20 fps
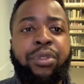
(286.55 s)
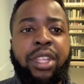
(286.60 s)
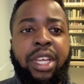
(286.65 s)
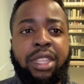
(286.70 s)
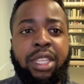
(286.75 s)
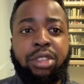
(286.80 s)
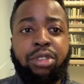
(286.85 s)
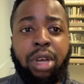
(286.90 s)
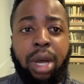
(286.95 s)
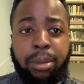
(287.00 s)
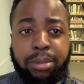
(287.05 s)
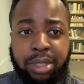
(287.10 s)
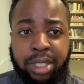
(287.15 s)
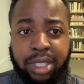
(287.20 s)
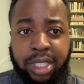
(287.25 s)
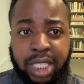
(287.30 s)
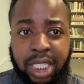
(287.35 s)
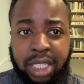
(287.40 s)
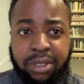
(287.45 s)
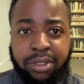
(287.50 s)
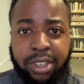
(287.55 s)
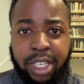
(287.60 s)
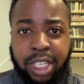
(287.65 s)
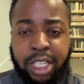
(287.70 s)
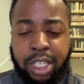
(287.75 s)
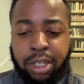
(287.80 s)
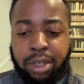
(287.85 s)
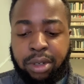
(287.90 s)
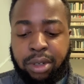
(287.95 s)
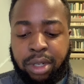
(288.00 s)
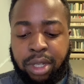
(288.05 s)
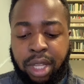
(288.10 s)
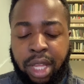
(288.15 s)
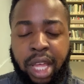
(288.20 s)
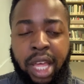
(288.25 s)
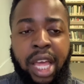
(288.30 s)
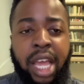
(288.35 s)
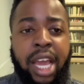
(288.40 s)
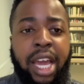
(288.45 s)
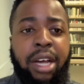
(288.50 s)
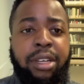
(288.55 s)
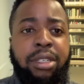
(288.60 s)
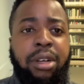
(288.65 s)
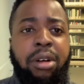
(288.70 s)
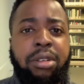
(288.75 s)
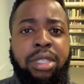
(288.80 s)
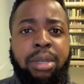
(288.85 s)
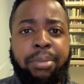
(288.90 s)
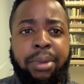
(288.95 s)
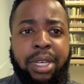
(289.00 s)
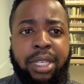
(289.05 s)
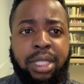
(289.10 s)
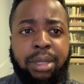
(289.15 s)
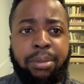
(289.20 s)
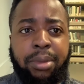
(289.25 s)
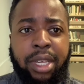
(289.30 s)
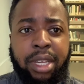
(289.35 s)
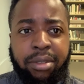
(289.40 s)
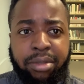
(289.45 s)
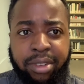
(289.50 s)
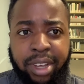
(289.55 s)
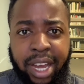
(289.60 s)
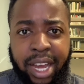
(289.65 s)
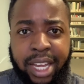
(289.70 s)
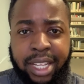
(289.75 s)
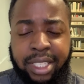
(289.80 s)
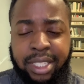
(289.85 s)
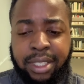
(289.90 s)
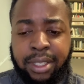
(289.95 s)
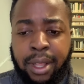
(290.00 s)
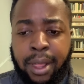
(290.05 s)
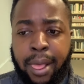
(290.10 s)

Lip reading: then the Thompson Tea video, and I was also making some gift guides,